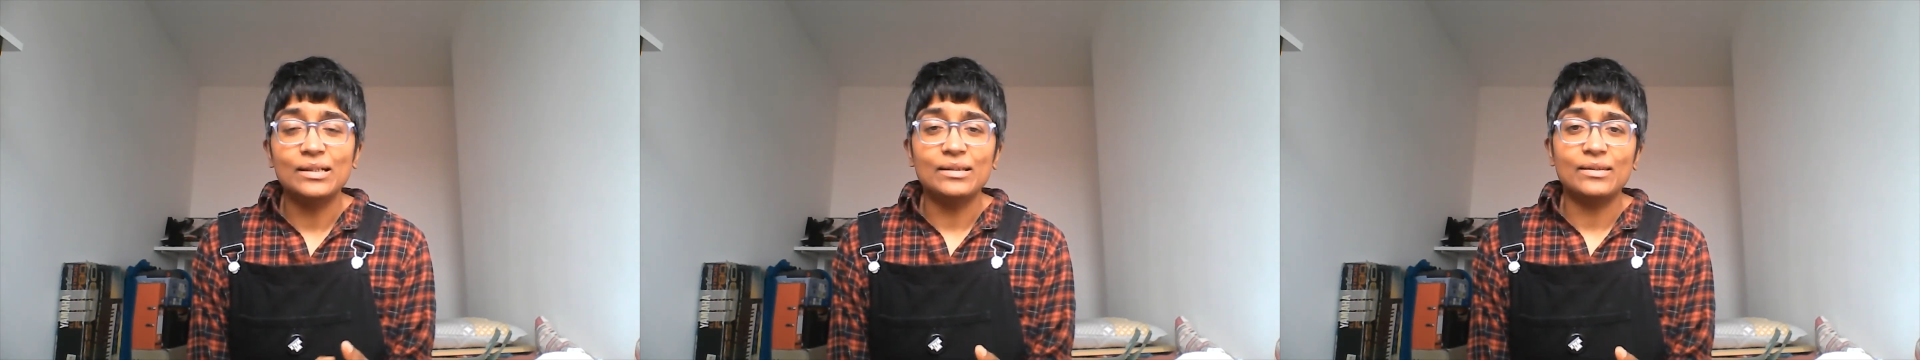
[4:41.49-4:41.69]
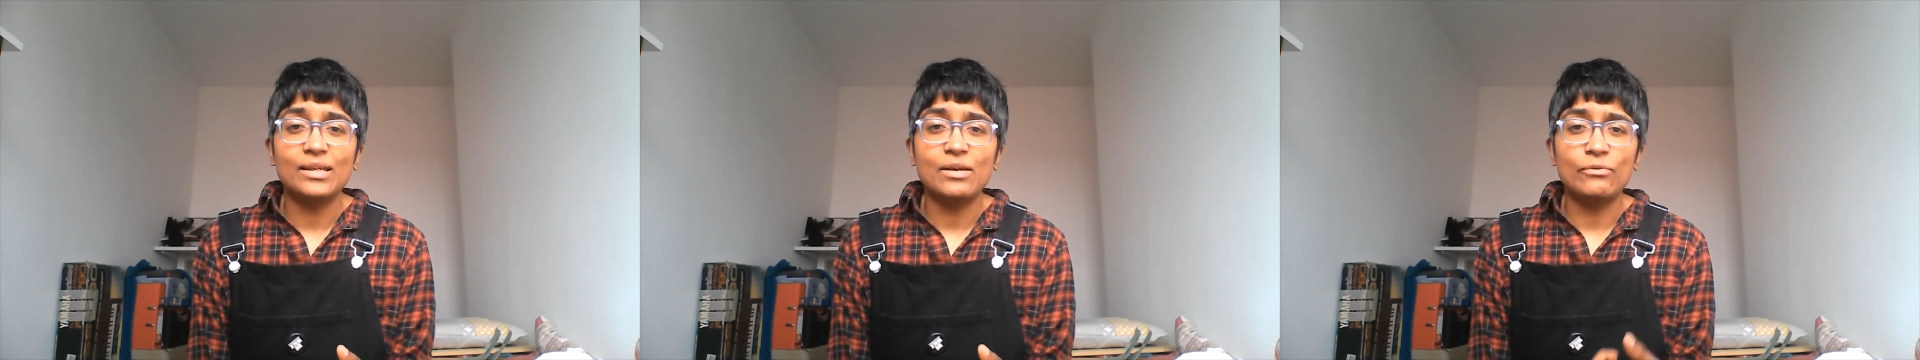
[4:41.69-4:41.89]

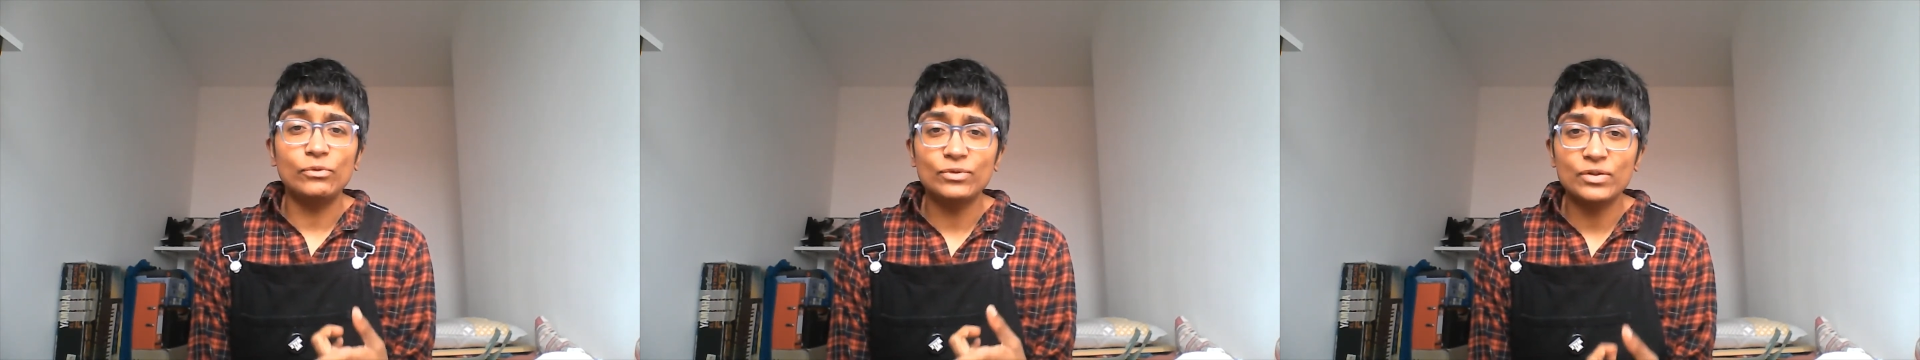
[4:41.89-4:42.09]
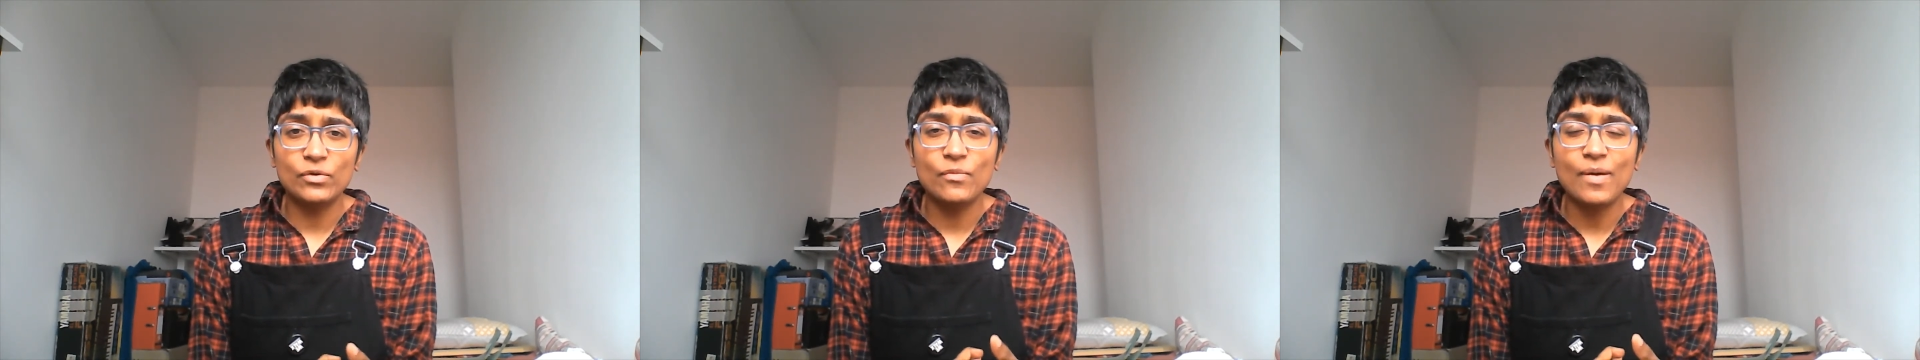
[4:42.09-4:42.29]
They are
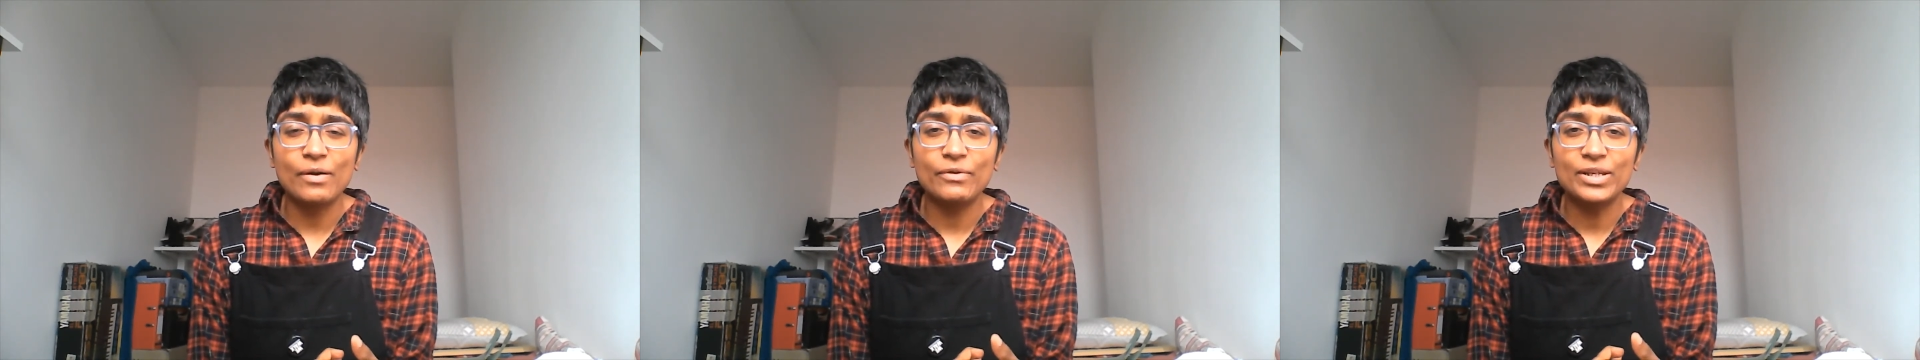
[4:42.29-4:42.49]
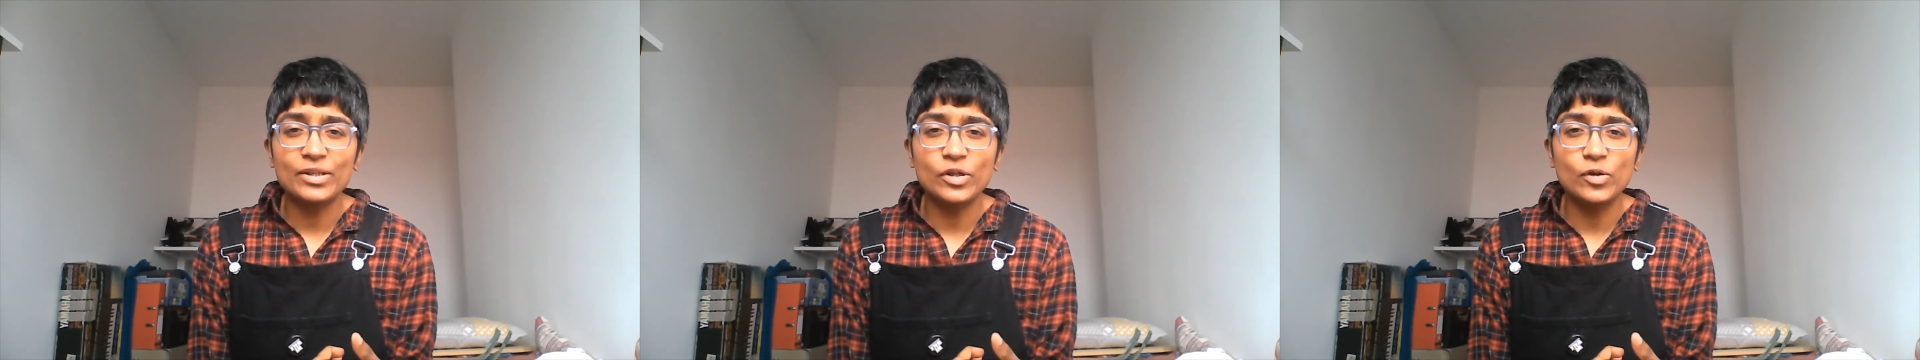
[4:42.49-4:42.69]
also a
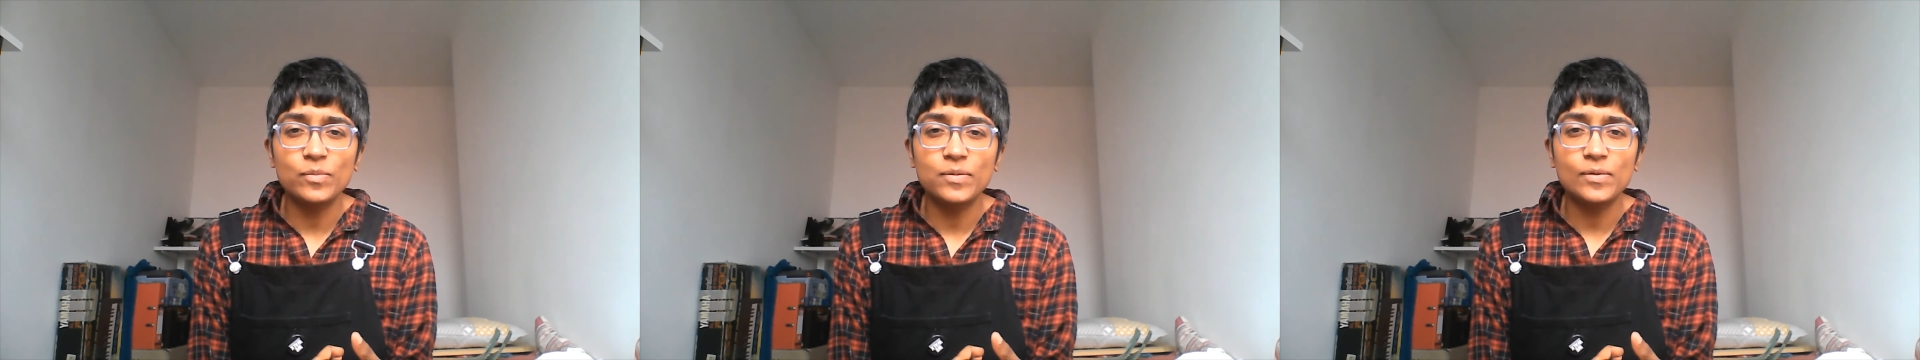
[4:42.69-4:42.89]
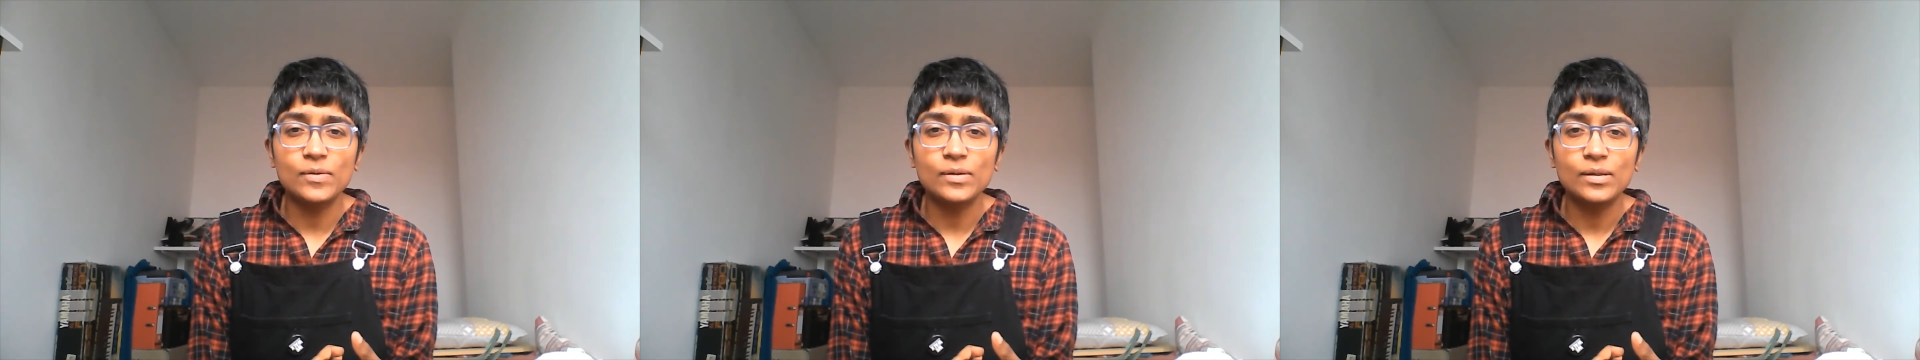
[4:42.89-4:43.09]
married
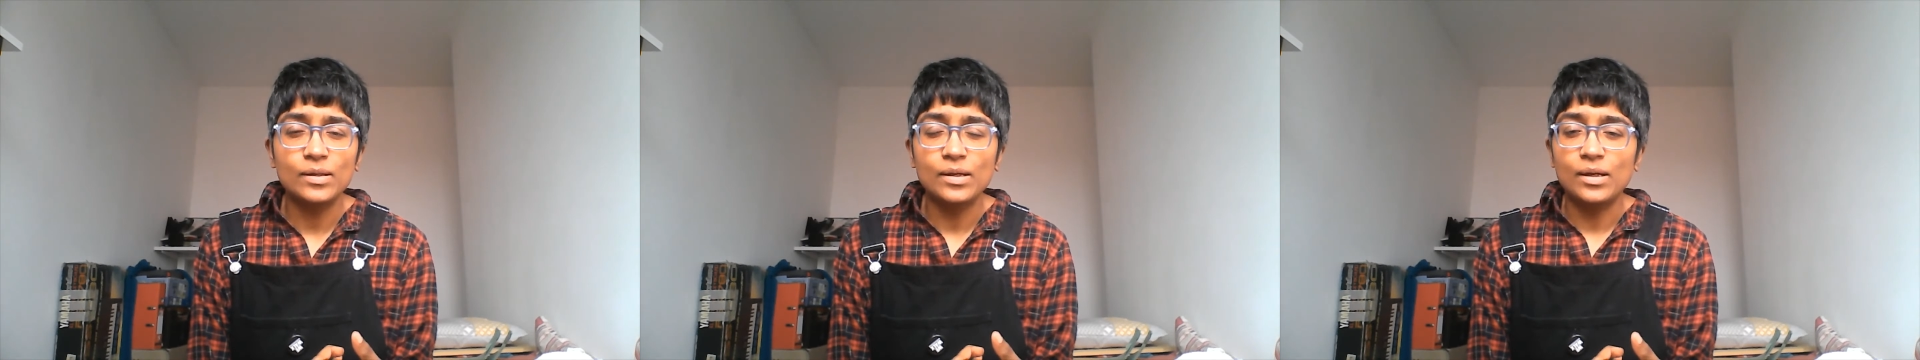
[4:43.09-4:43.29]
couple.